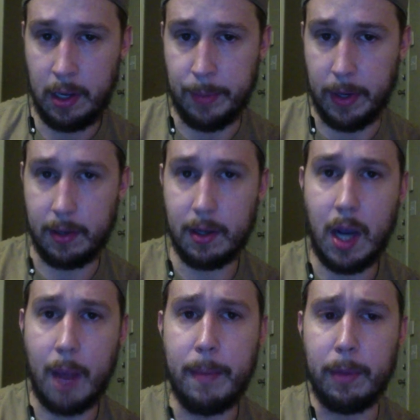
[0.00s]
But
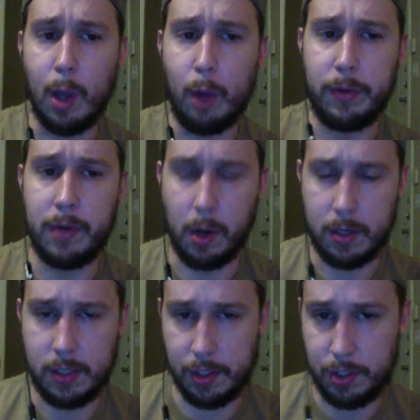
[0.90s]
comment below if you
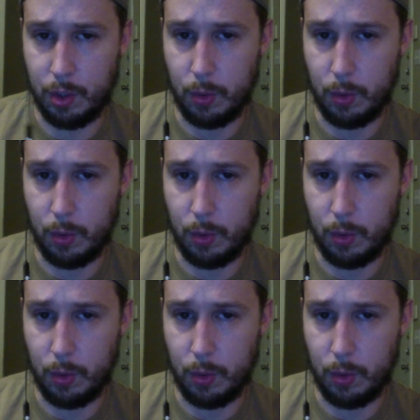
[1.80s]
notice this too.